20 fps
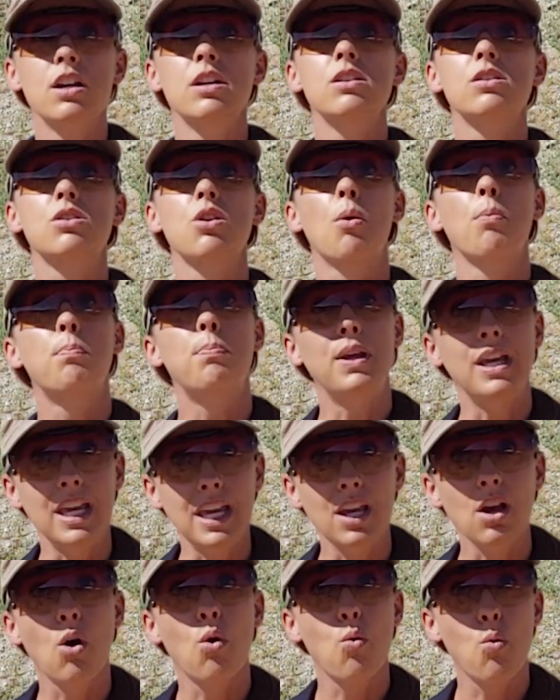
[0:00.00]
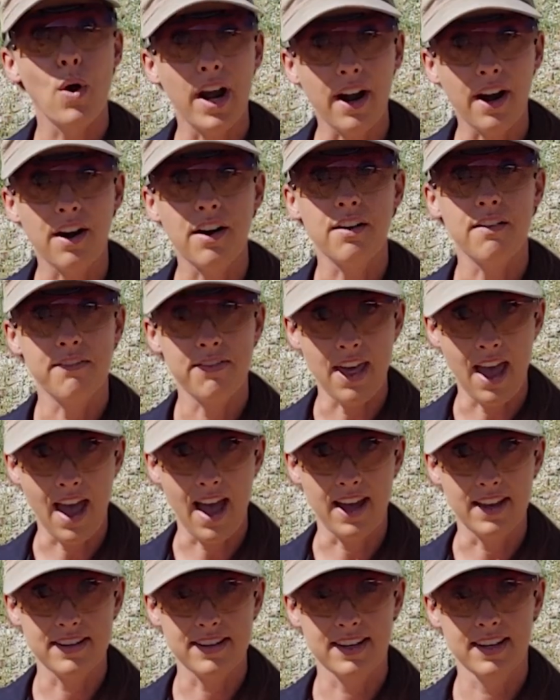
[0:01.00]
So be aware of
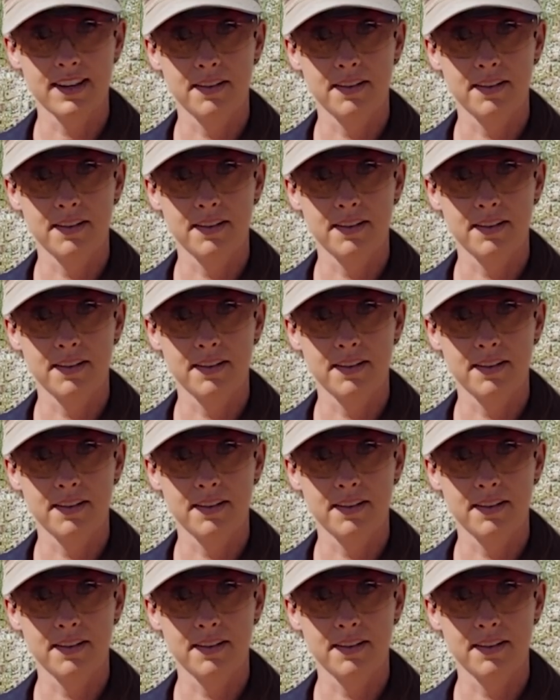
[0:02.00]
that.